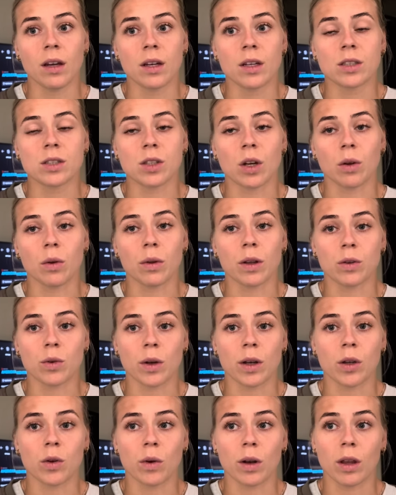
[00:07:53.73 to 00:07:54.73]
So the
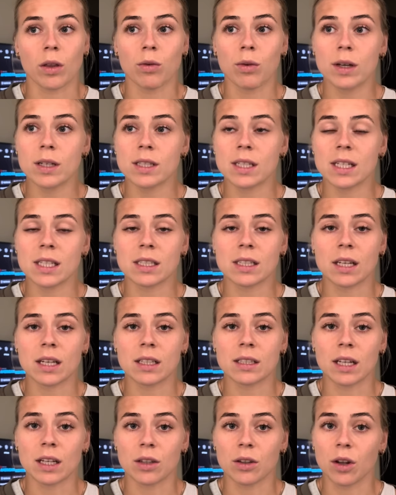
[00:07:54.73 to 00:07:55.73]
2023 season
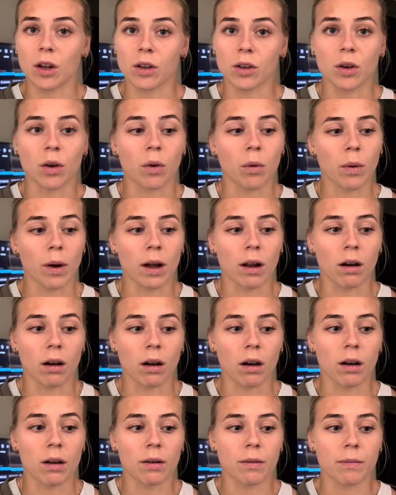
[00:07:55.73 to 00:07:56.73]
did not go well.